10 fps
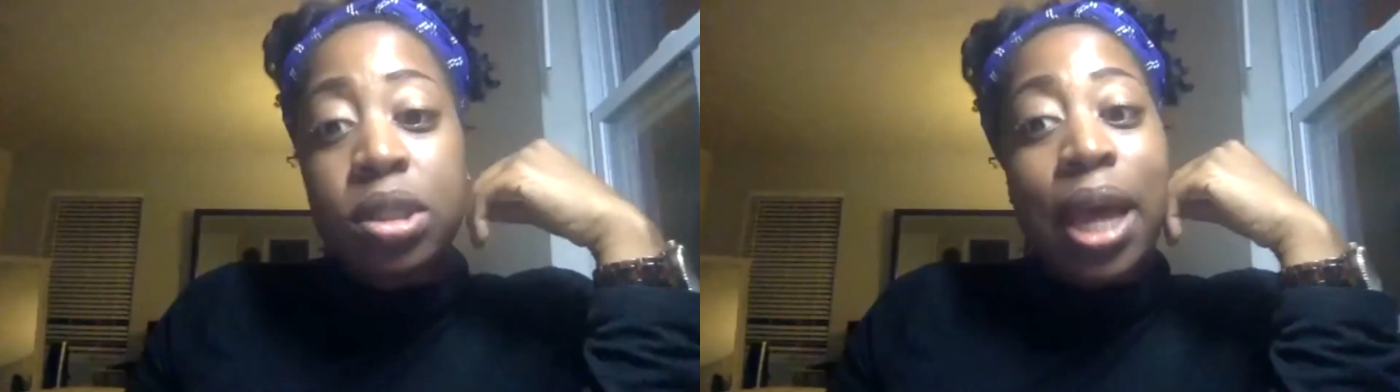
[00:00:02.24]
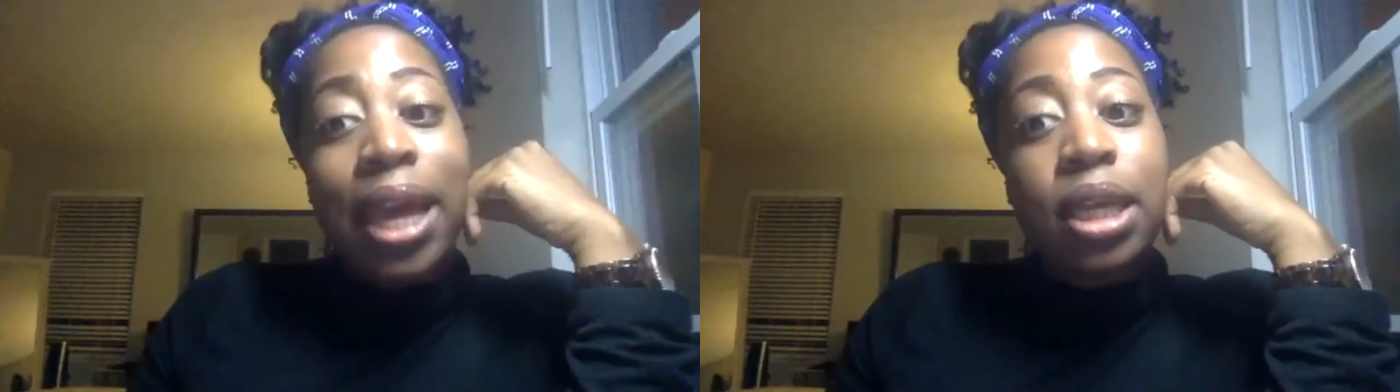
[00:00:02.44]

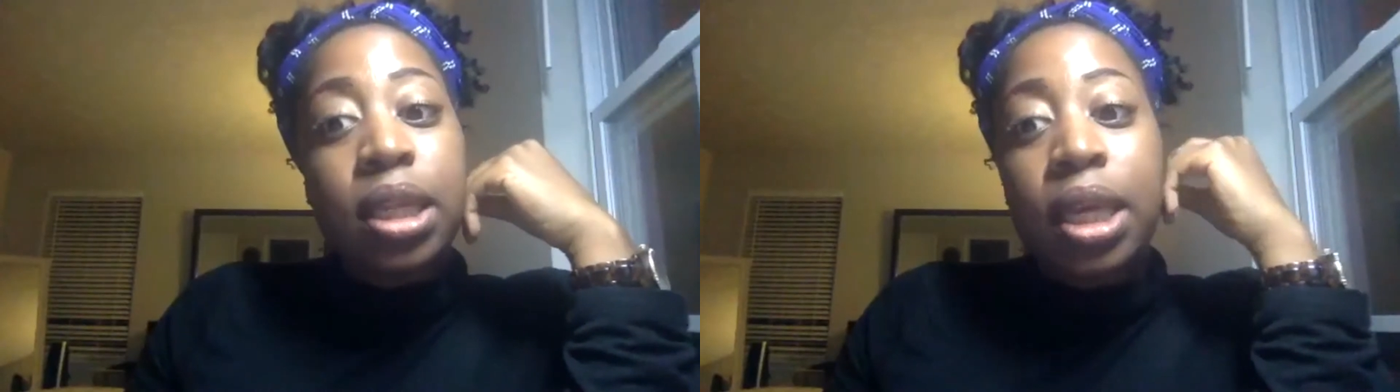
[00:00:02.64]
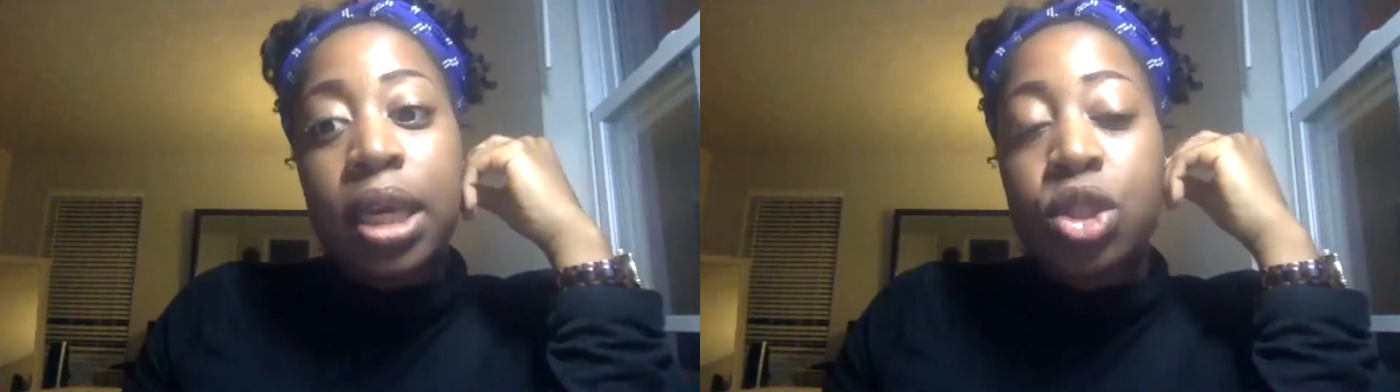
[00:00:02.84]

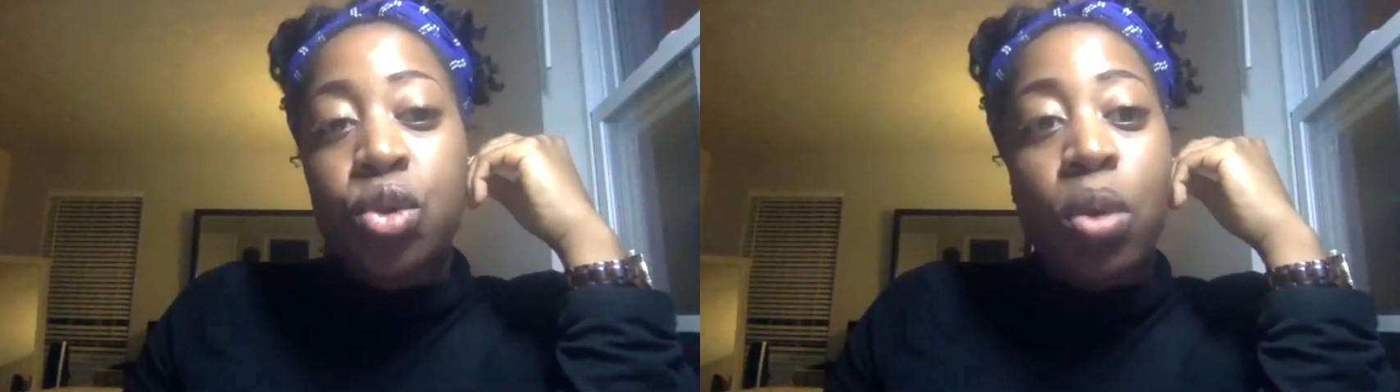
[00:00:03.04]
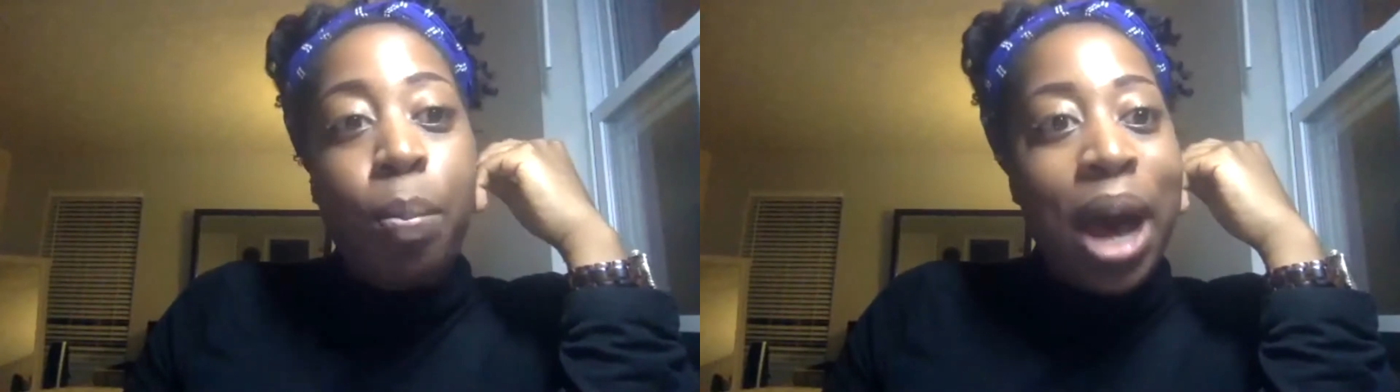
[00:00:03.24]
likely
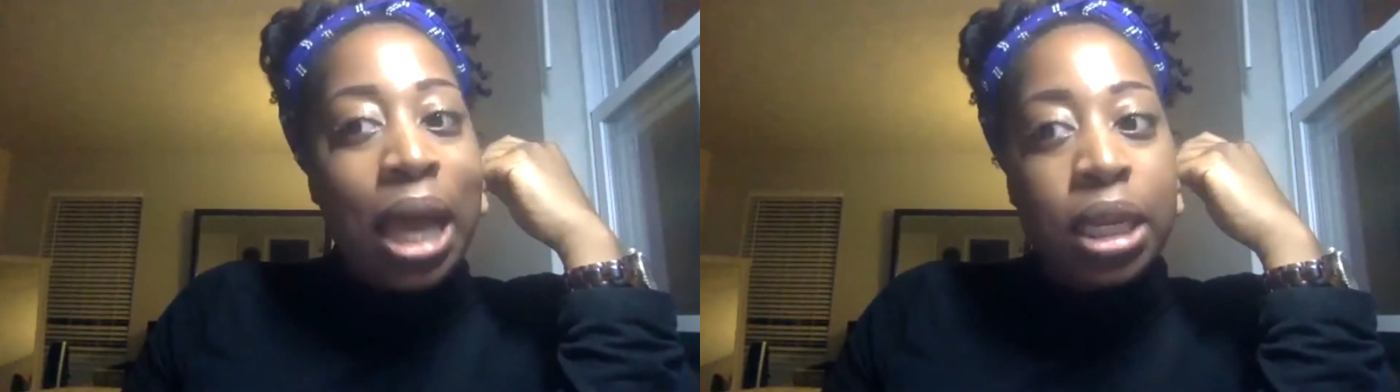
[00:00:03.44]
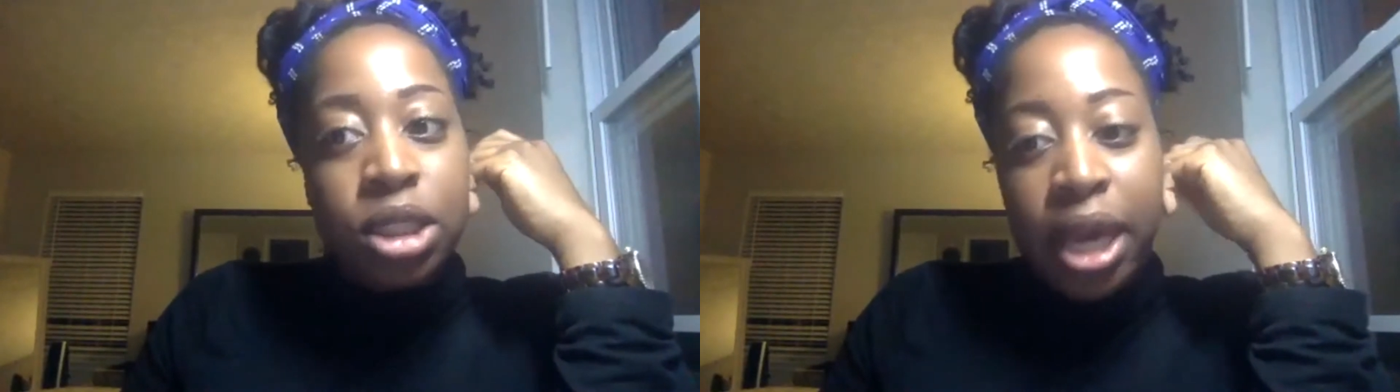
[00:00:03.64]
to
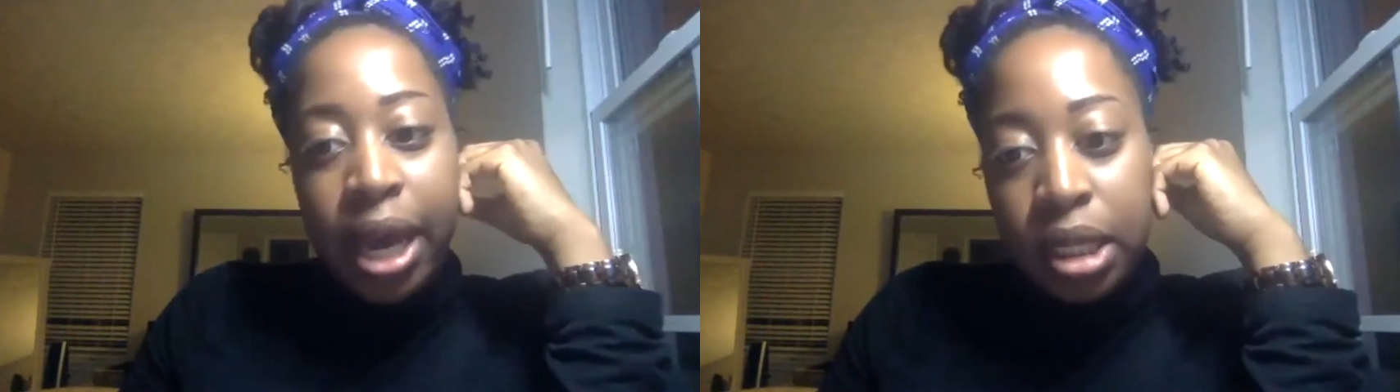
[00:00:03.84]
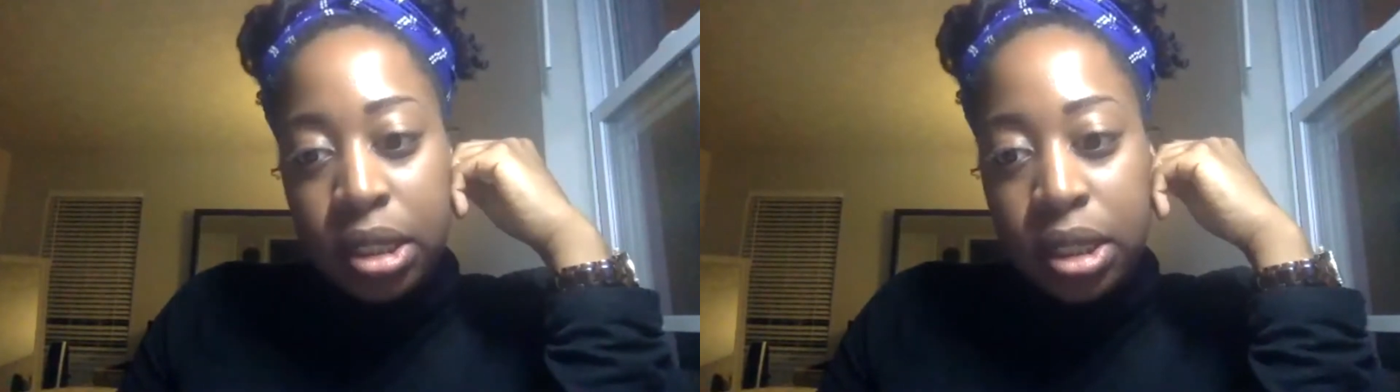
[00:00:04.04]

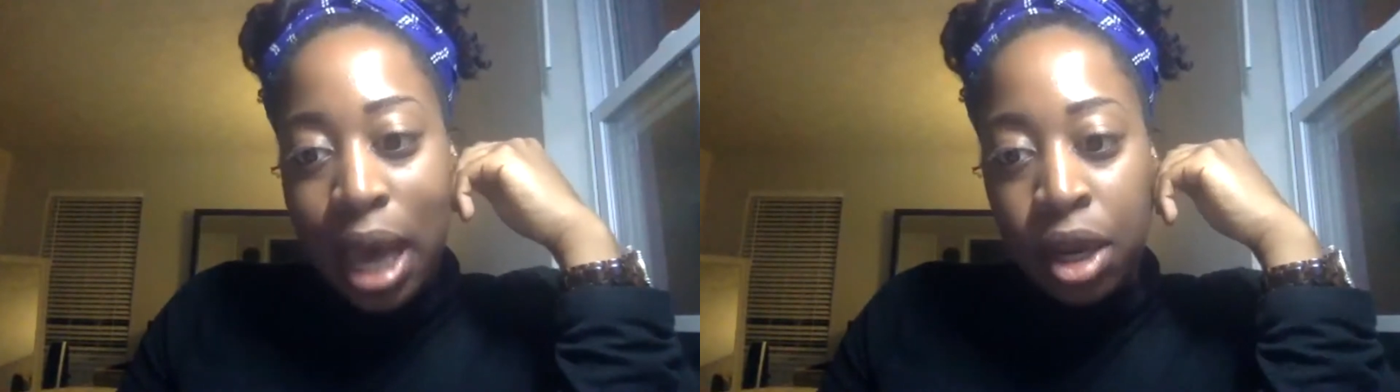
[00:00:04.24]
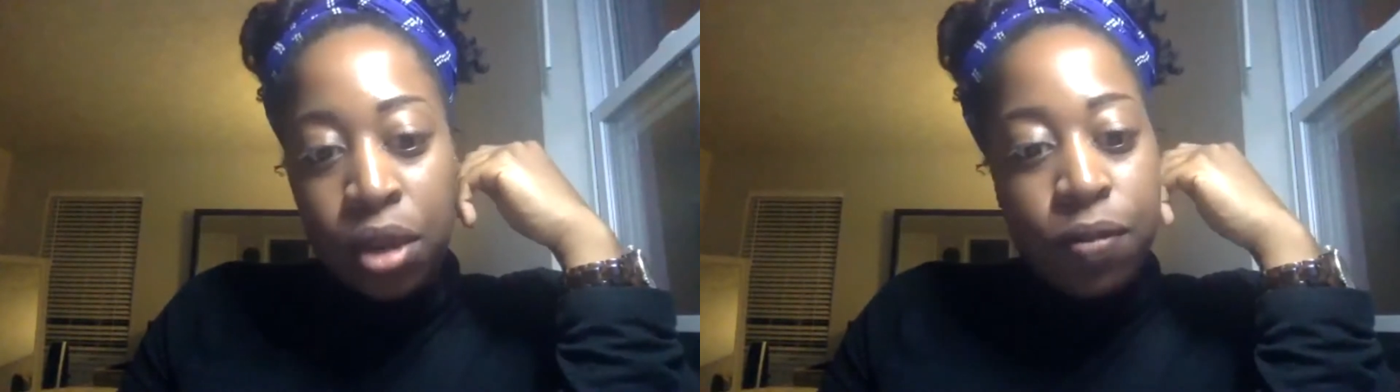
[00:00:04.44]
apologize
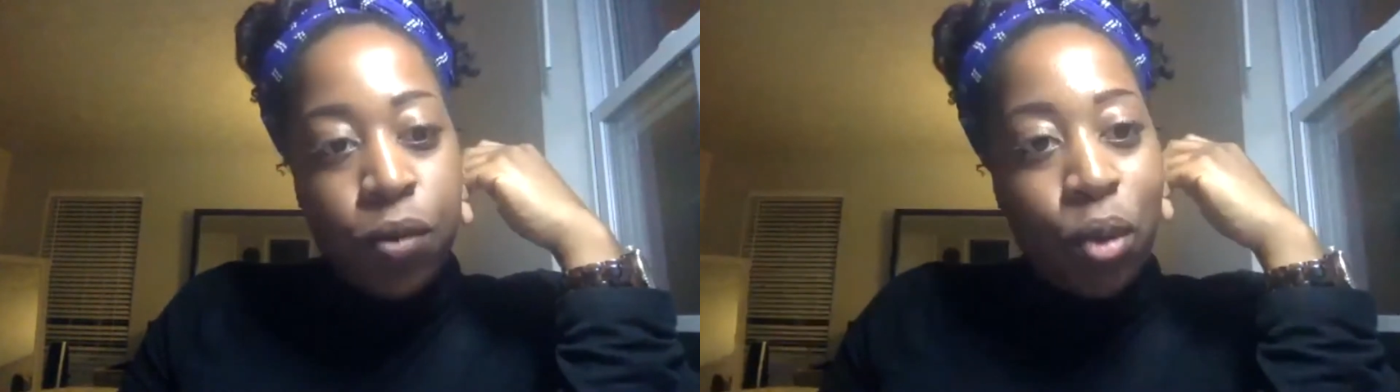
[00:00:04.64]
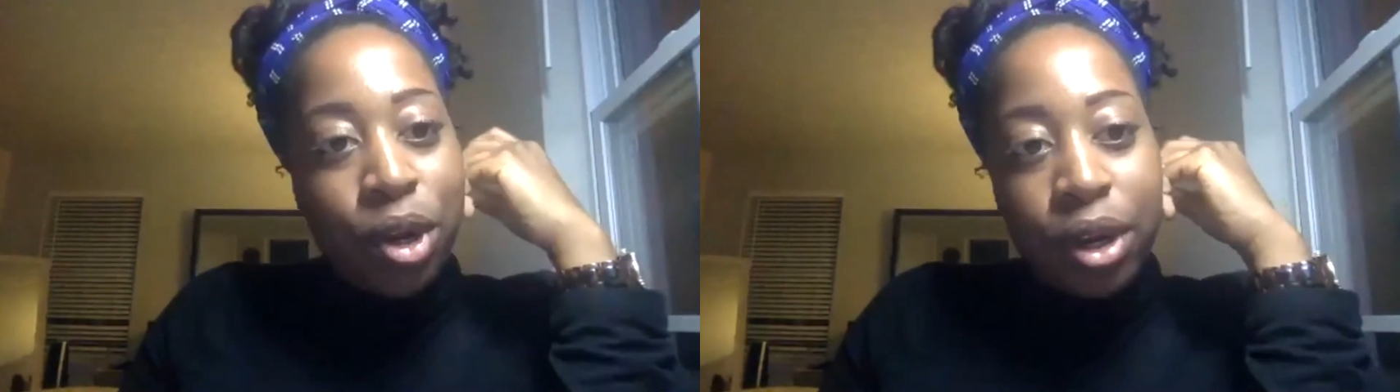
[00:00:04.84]
out of the
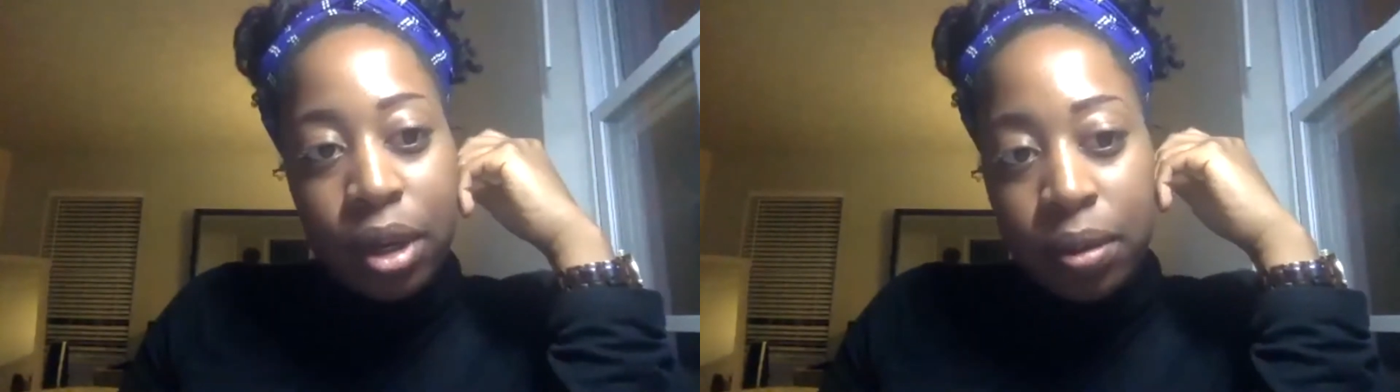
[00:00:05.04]
four?